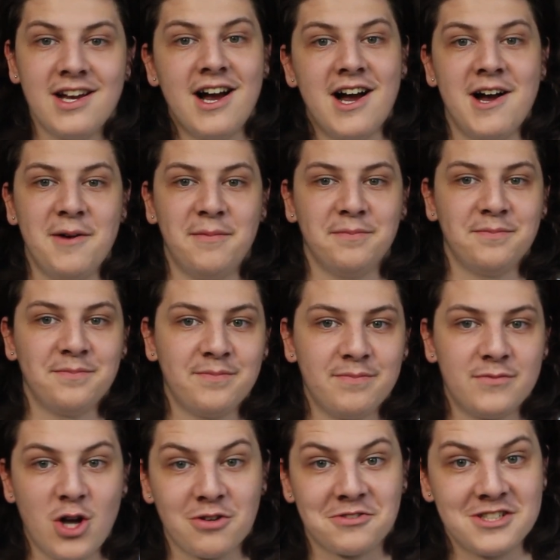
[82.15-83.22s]

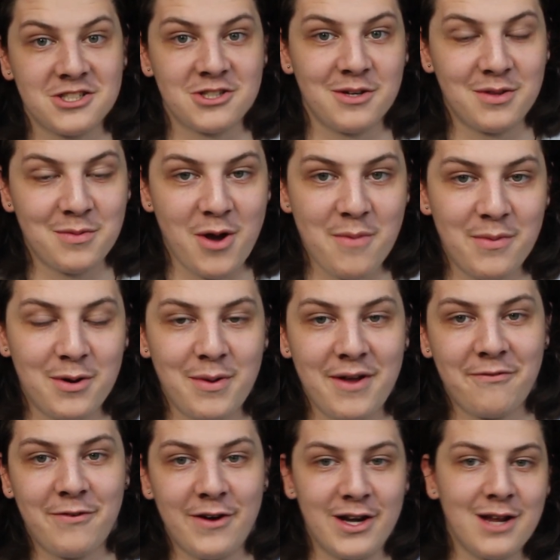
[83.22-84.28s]
Doctors at the moment are a
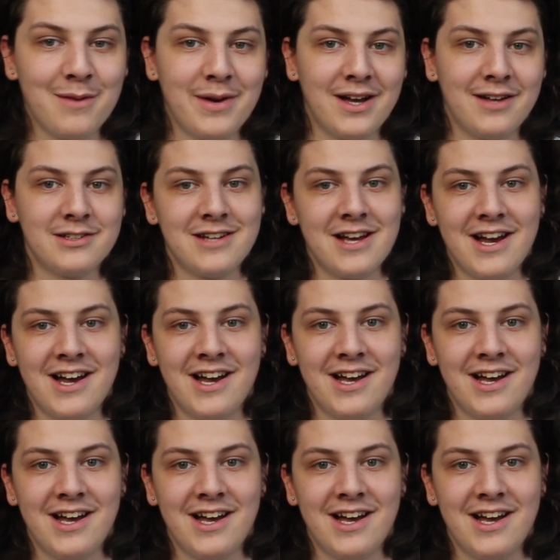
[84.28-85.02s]
bit funny about